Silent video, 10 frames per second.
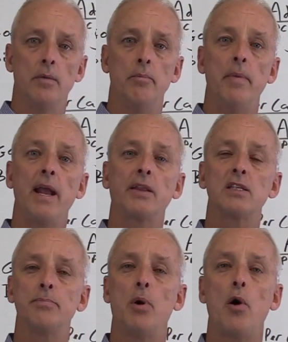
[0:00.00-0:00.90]
Make
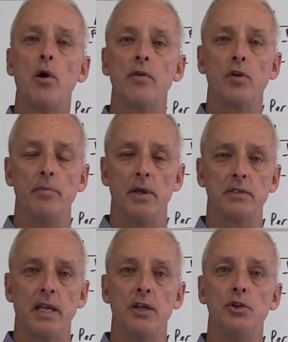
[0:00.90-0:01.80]
this part of your
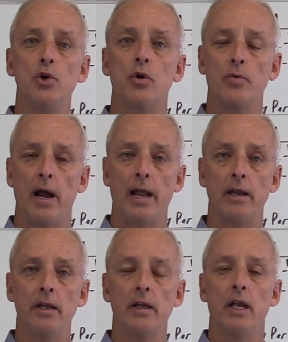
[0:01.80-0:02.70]
business and do it right
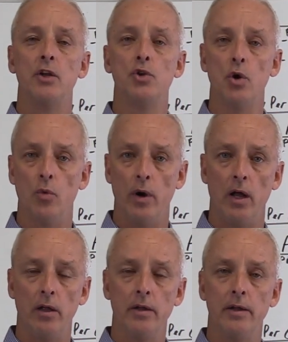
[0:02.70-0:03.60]
and do it
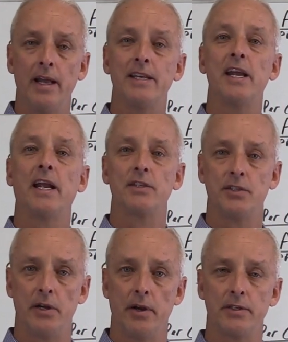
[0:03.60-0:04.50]
well and take it
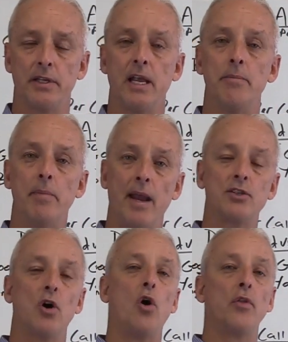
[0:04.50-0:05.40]
serious. It
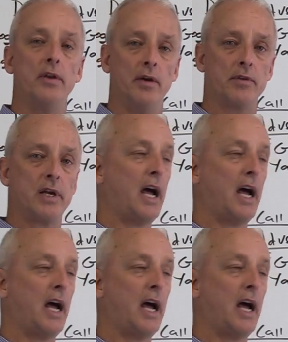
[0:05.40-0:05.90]
makes all the difference.